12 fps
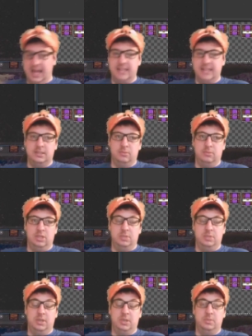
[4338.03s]
some
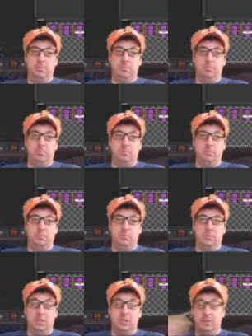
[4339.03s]

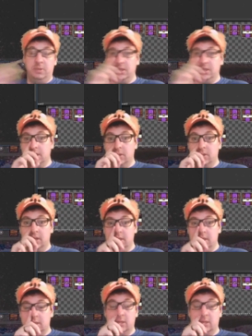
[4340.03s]
transparency to it, it's
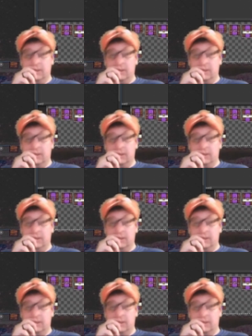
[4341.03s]
still